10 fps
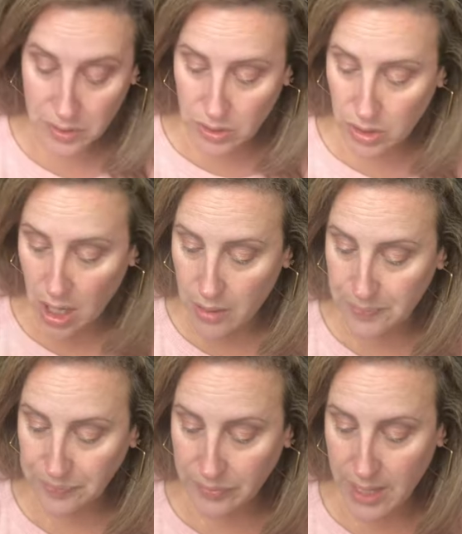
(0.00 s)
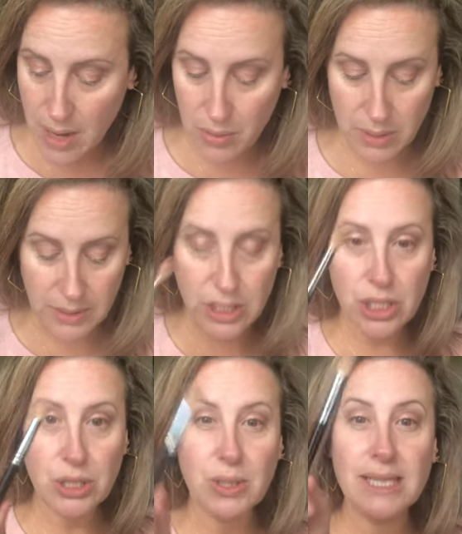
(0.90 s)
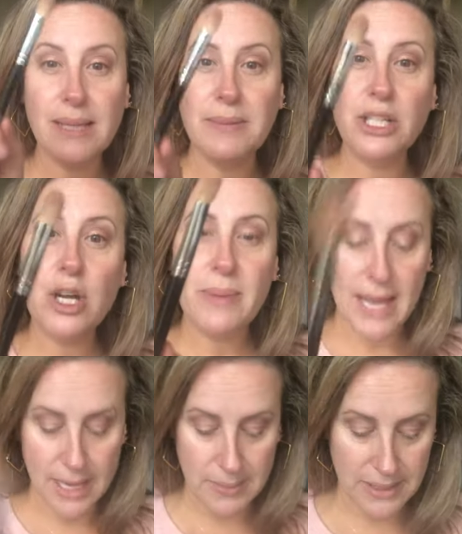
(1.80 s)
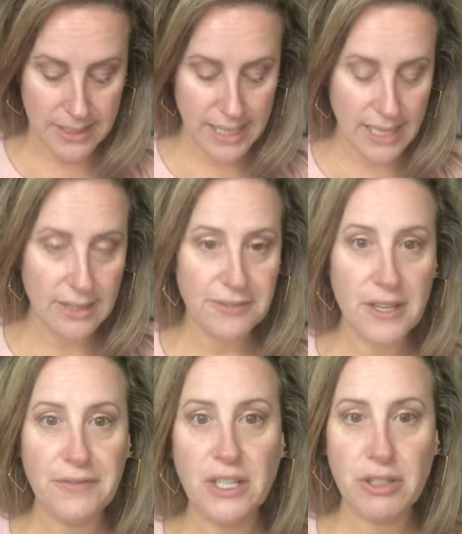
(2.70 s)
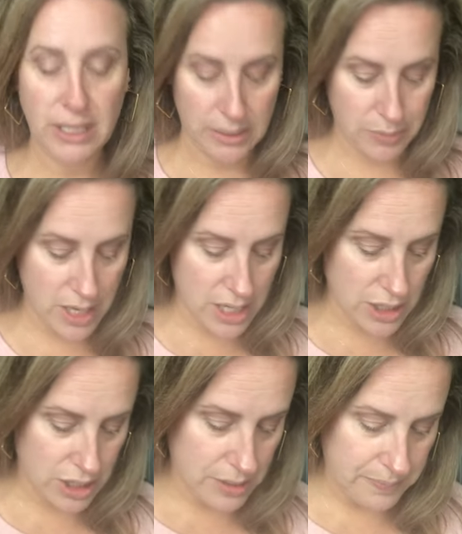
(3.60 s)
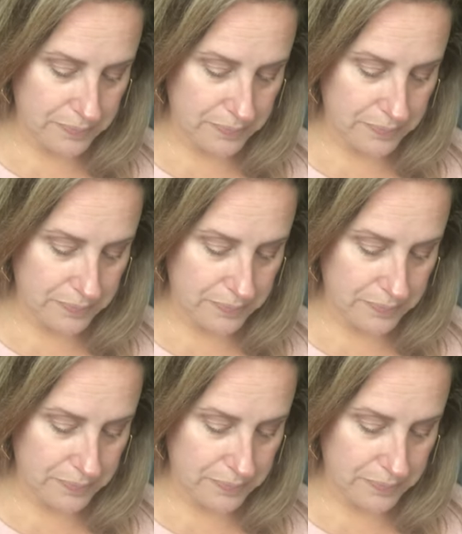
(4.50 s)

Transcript: So now what I'm gonna do is I'm gonna go back, I'm gonna take the fluffy crease brush.